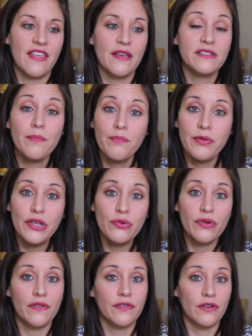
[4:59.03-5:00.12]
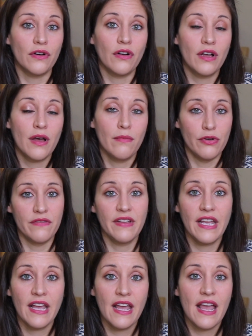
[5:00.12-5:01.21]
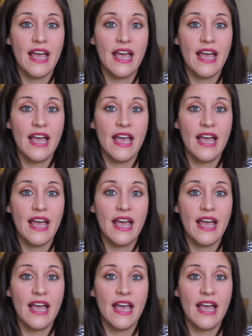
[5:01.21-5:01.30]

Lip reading: it's a beautiful movie.